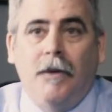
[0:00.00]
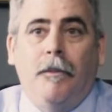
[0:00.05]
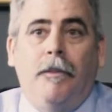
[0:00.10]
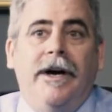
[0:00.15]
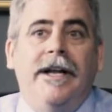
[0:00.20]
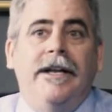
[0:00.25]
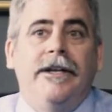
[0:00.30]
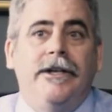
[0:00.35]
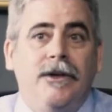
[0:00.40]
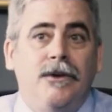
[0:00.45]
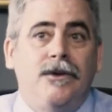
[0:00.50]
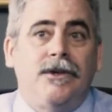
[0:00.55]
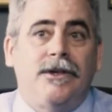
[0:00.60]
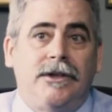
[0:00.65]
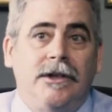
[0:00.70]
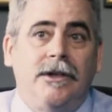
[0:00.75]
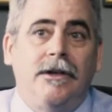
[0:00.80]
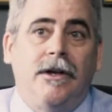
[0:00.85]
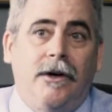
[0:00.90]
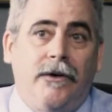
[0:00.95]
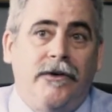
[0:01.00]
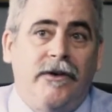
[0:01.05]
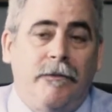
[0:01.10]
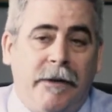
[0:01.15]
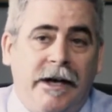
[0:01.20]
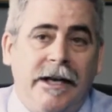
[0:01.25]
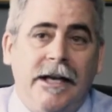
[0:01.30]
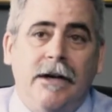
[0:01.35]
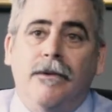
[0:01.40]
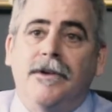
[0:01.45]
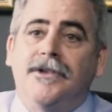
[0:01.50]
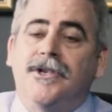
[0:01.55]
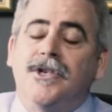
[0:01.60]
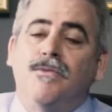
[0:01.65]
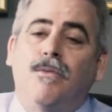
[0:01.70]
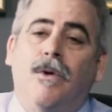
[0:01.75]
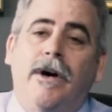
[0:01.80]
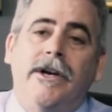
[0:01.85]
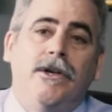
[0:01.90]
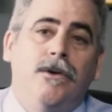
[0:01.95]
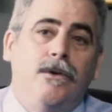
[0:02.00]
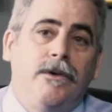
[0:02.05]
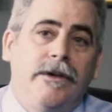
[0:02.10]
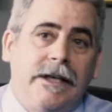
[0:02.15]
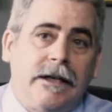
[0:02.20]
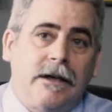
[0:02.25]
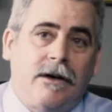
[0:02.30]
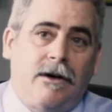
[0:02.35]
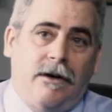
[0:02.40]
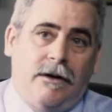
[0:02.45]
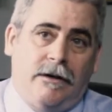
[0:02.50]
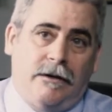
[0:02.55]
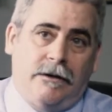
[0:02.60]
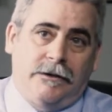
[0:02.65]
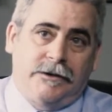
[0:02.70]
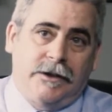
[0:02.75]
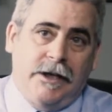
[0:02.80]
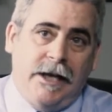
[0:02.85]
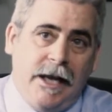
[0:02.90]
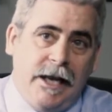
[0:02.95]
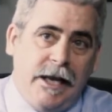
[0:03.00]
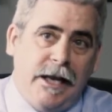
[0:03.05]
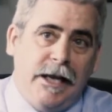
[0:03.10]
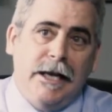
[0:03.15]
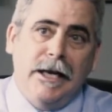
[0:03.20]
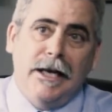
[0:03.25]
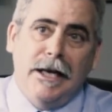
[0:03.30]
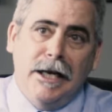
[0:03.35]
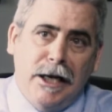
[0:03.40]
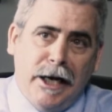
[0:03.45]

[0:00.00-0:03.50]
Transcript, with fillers: but you still owe the money, which is why you get calls eight,